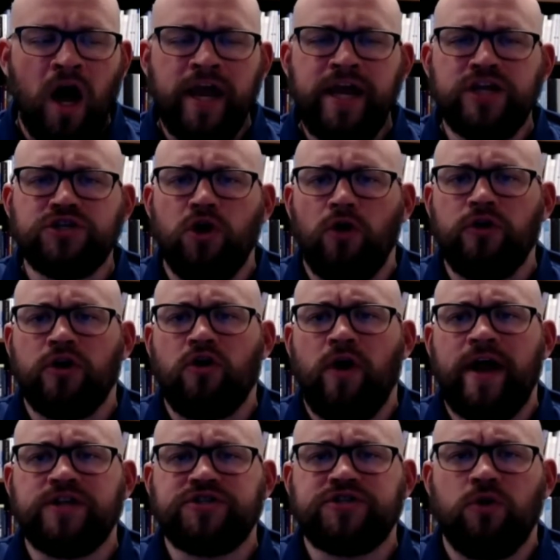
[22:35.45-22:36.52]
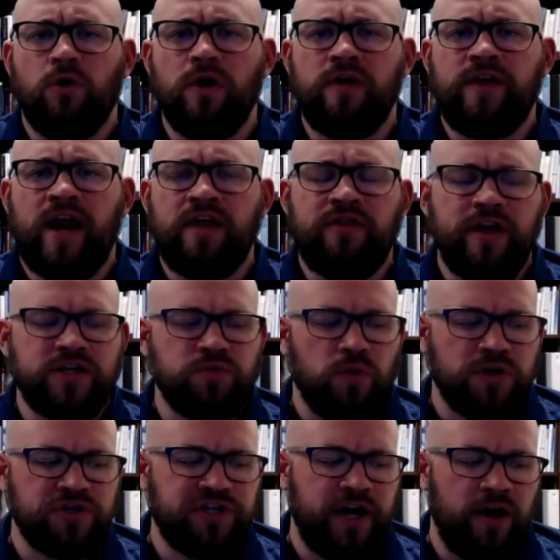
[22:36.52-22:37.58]
he told a great story that I think is
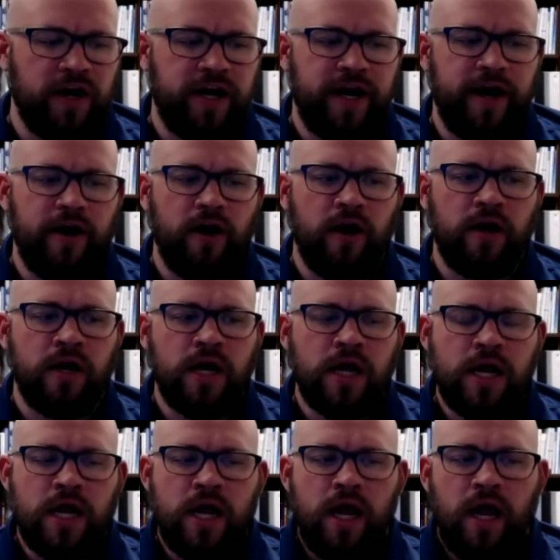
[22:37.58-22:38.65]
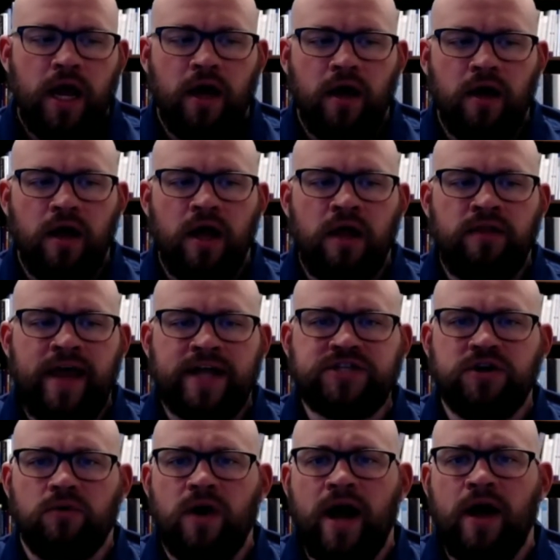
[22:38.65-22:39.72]
worth sharing here, and that's
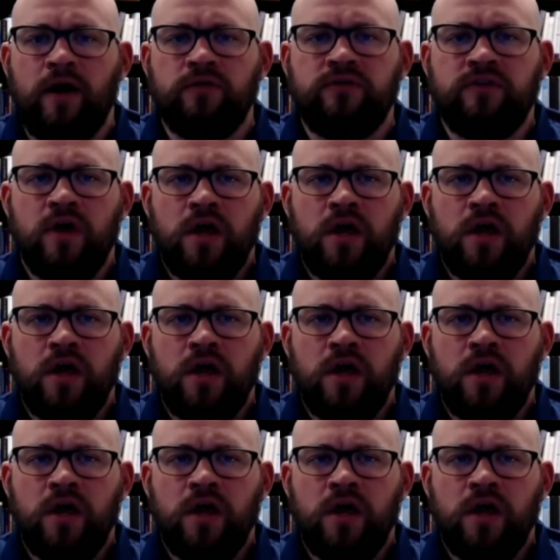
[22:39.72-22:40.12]
around